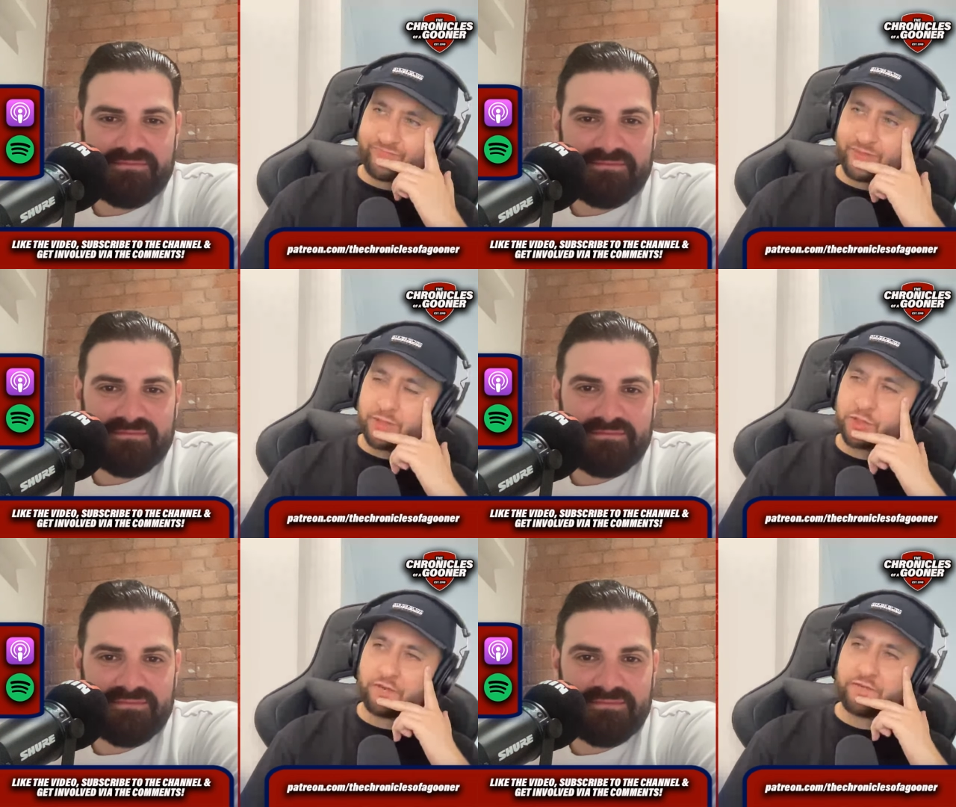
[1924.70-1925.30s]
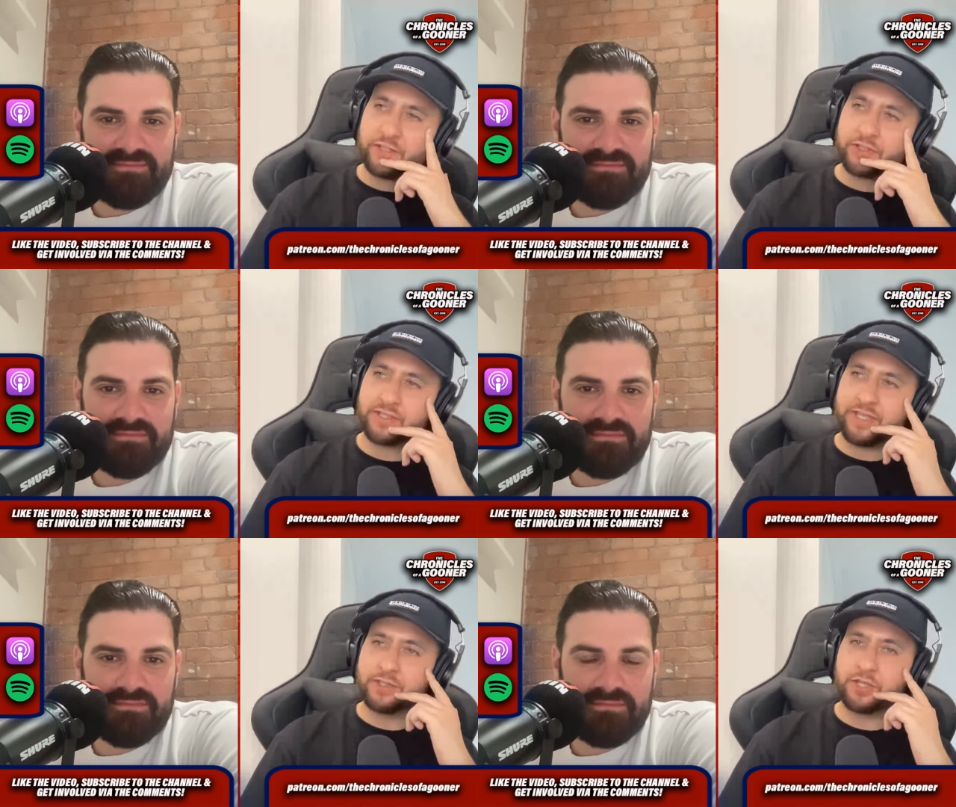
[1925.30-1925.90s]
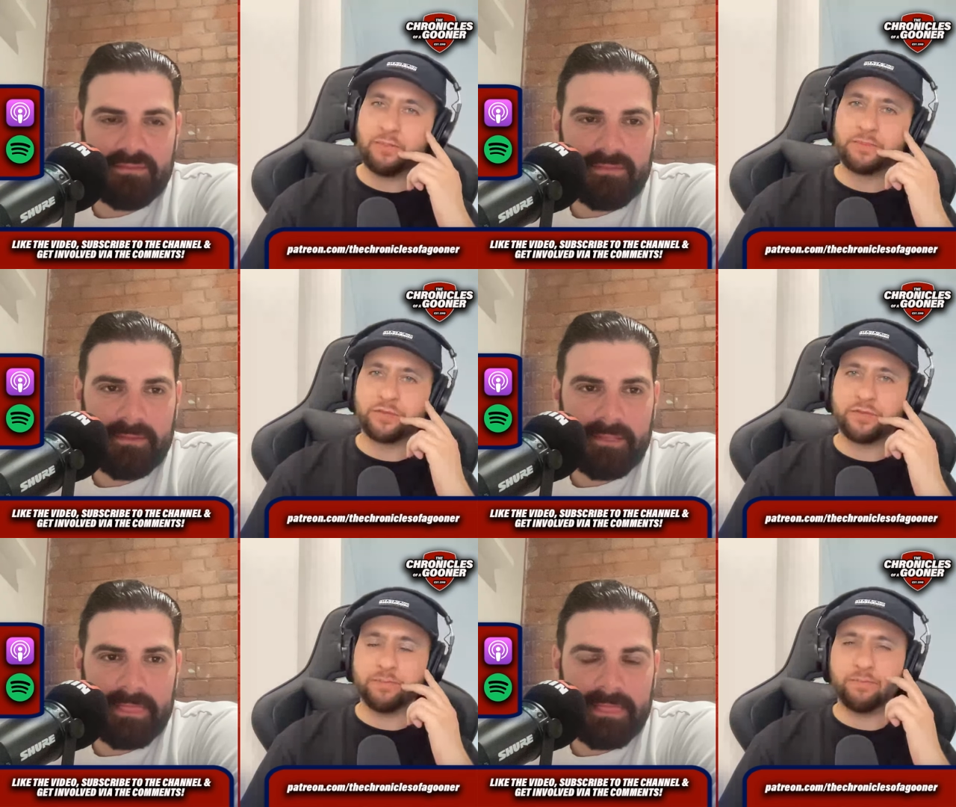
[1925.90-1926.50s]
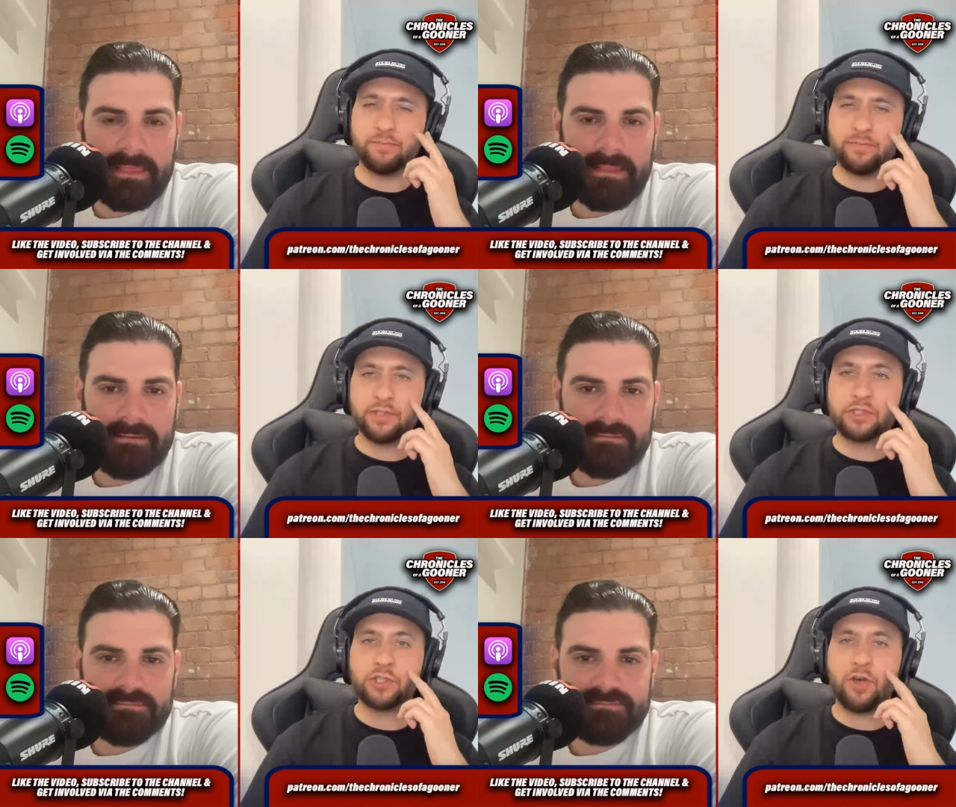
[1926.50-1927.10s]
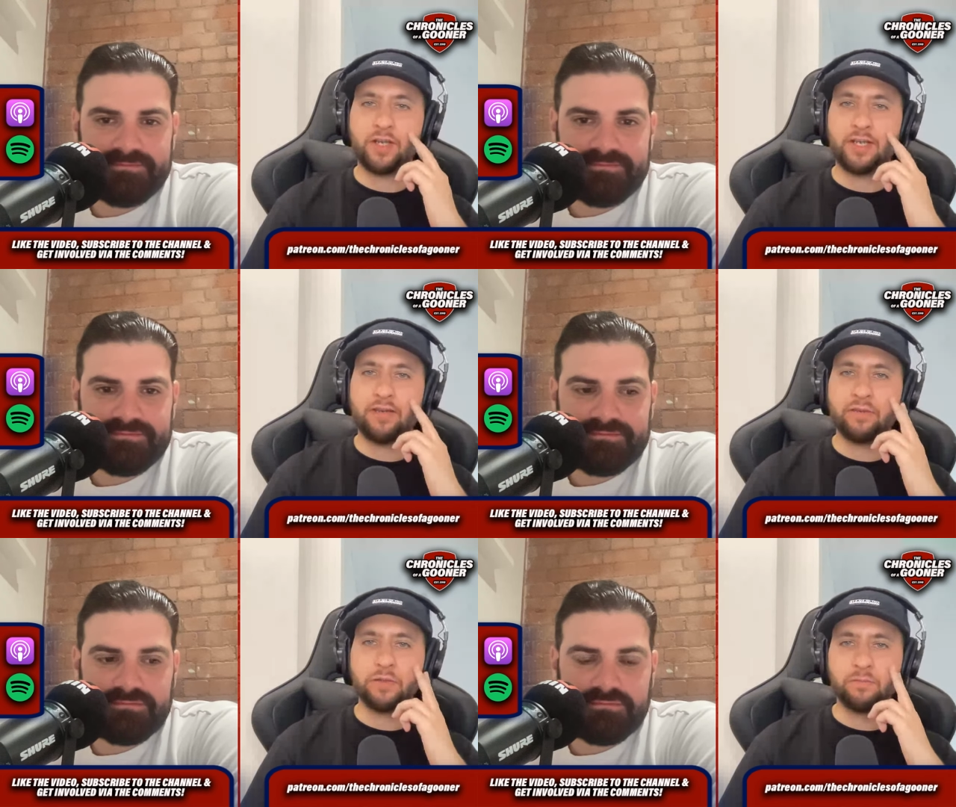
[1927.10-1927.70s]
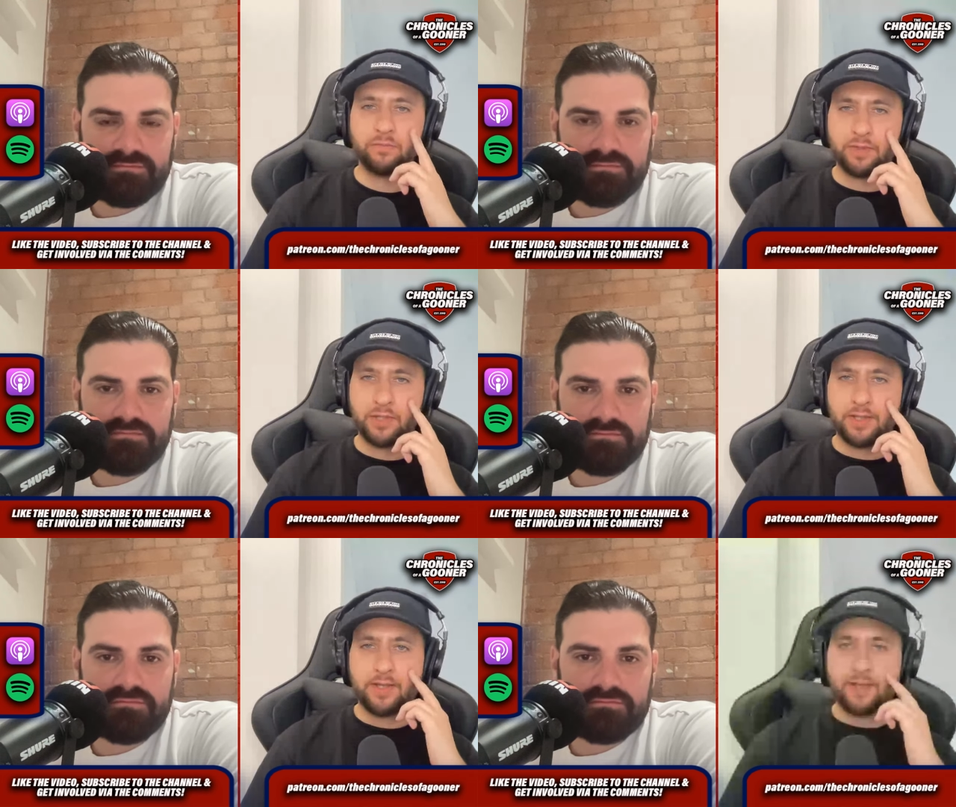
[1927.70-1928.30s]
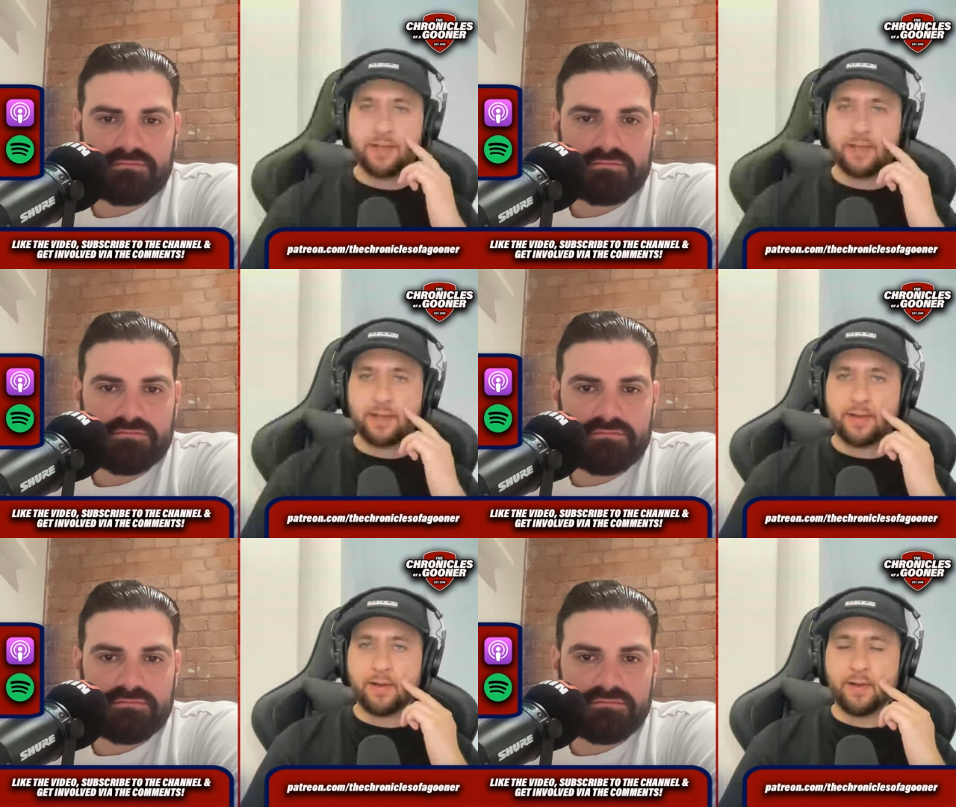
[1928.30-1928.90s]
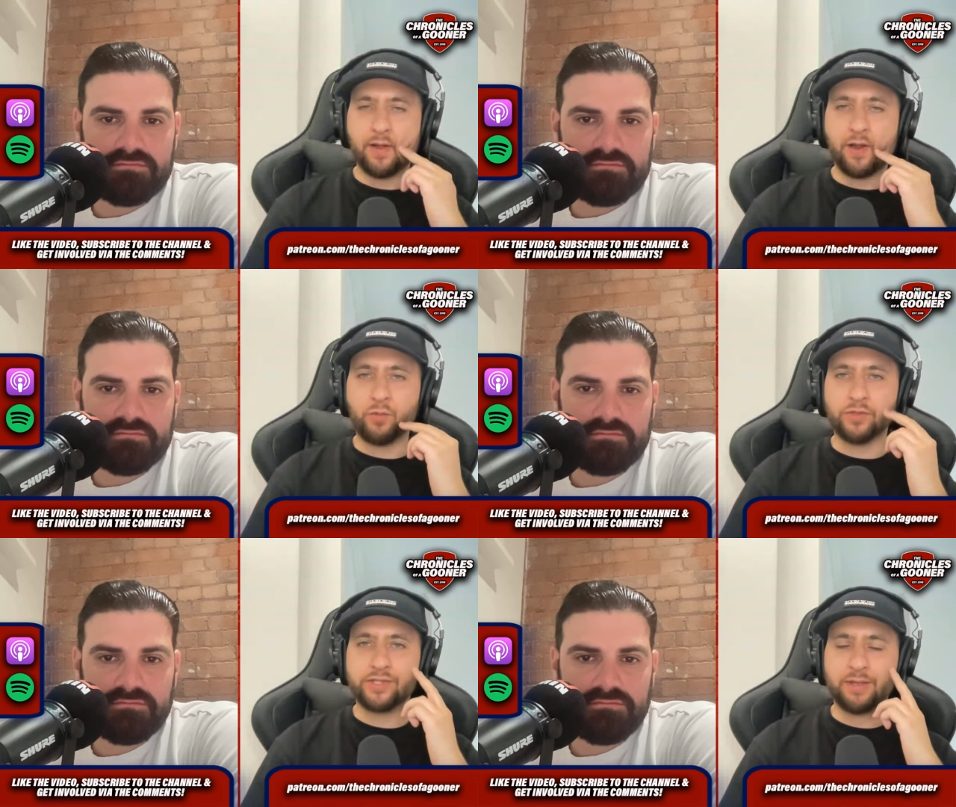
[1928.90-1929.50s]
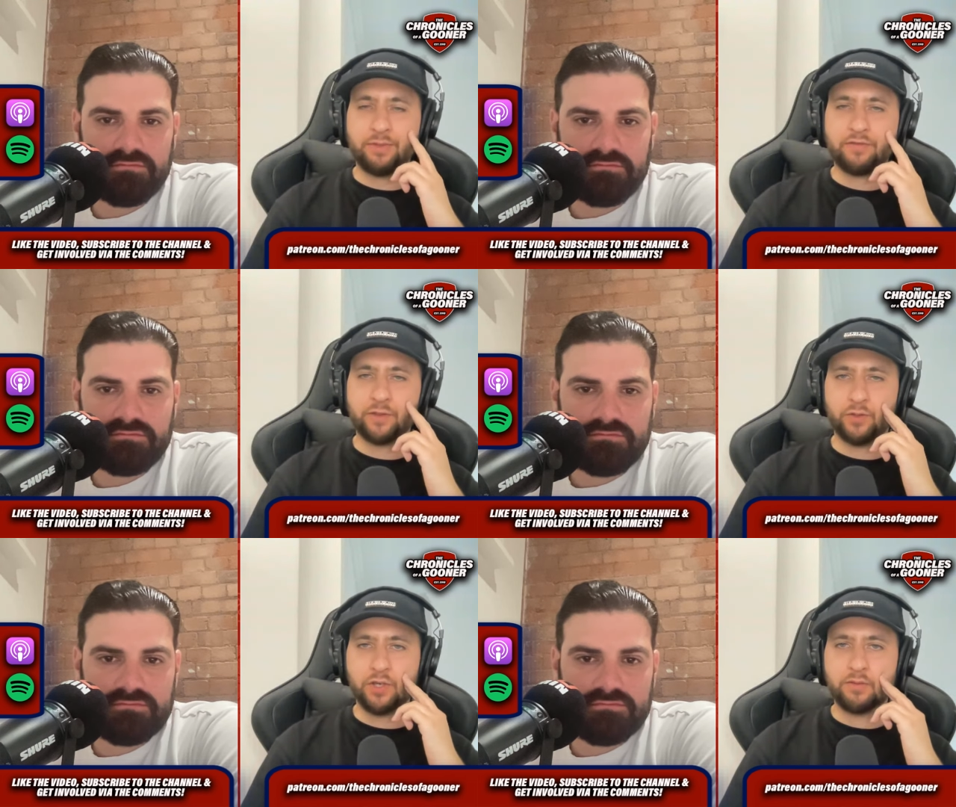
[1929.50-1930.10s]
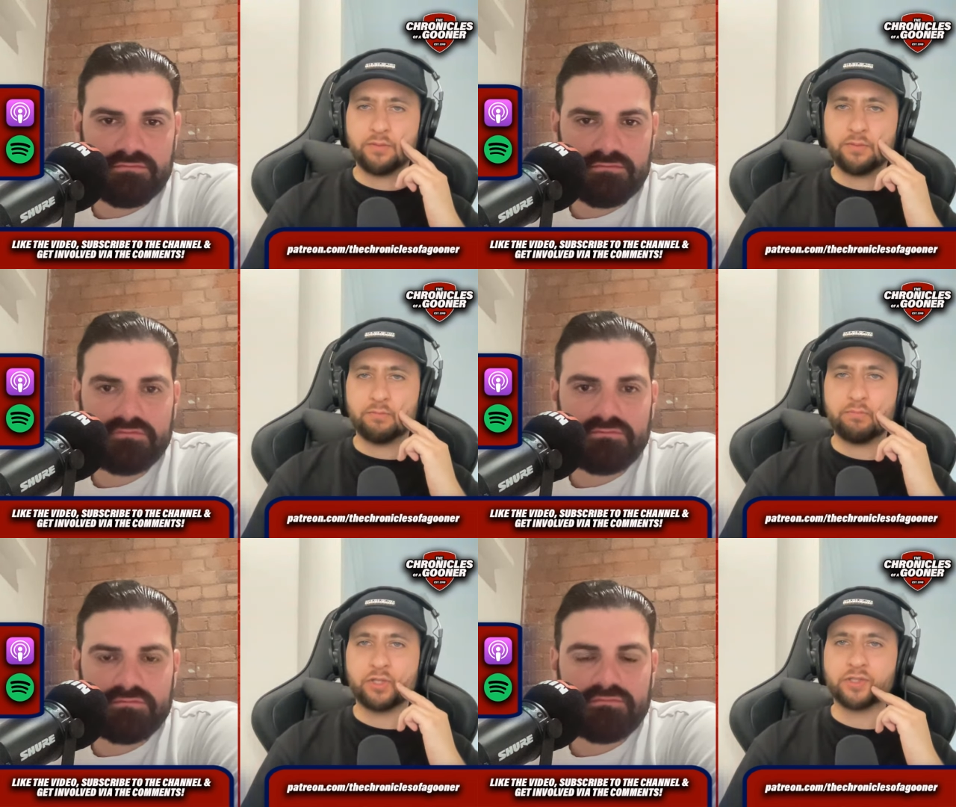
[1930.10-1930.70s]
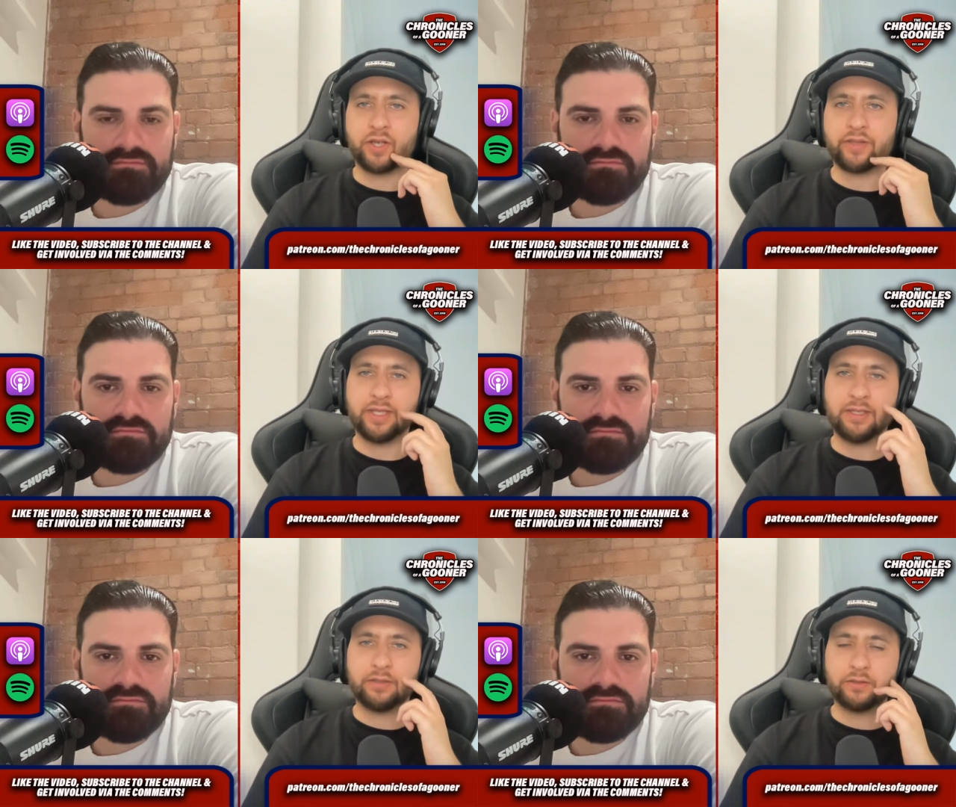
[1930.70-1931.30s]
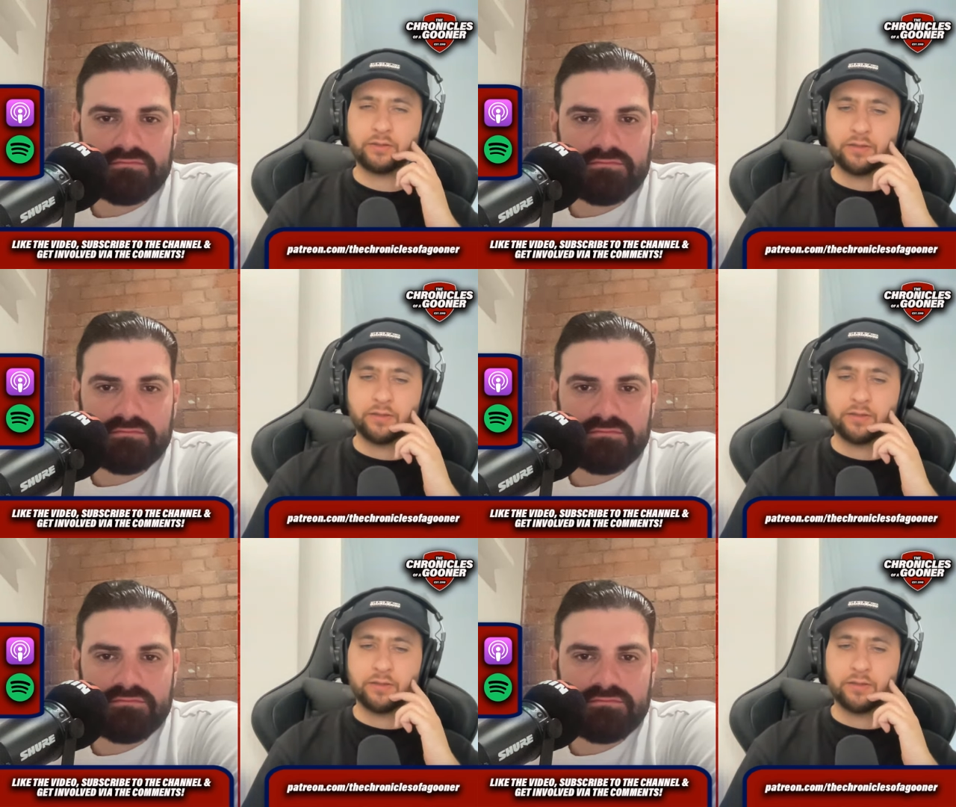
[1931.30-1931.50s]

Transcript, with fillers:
Speaker 1: so I think just in terms of the, the starting 11, uh, I would say midfielder because I think,